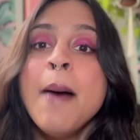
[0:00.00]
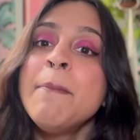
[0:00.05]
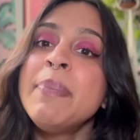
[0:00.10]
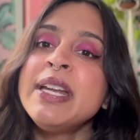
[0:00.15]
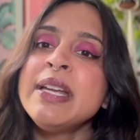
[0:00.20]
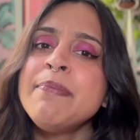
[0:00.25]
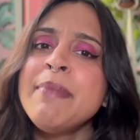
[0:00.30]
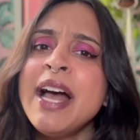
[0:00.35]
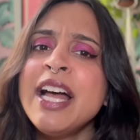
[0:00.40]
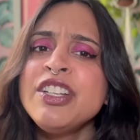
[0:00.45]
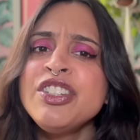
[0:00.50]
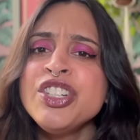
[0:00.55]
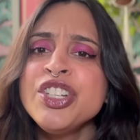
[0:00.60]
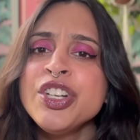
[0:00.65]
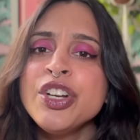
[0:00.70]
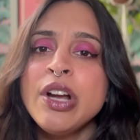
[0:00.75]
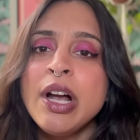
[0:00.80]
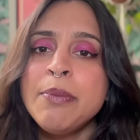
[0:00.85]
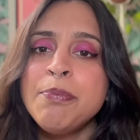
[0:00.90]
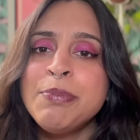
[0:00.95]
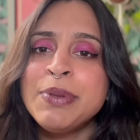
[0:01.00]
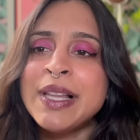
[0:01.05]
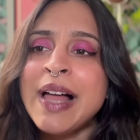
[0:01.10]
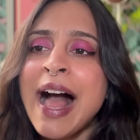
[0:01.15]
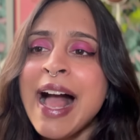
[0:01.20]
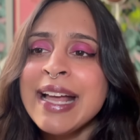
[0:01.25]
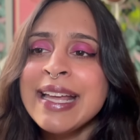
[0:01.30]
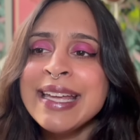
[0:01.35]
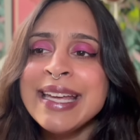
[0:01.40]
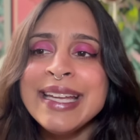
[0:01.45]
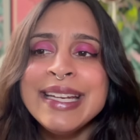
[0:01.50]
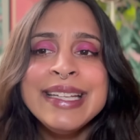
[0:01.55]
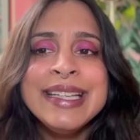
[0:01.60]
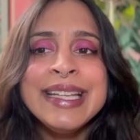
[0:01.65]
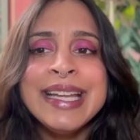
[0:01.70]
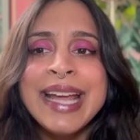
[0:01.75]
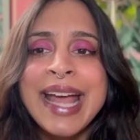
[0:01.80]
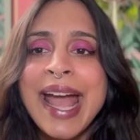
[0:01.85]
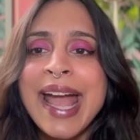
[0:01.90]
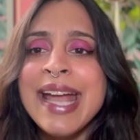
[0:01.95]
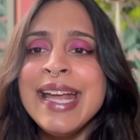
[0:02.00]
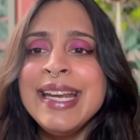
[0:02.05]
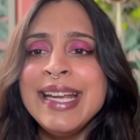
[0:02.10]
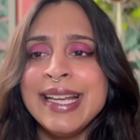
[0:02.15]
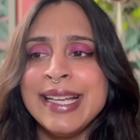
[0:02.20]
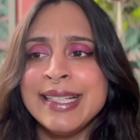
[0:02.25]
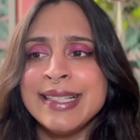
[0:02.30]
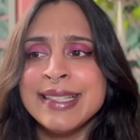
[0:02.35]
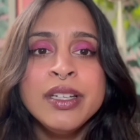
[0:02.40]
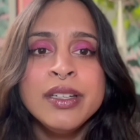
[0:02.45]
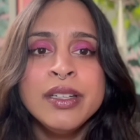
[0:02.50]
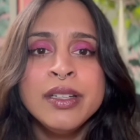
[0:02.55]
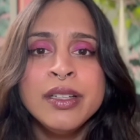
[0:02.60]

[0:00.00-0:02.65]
But imagine you're a black kid in the 80s.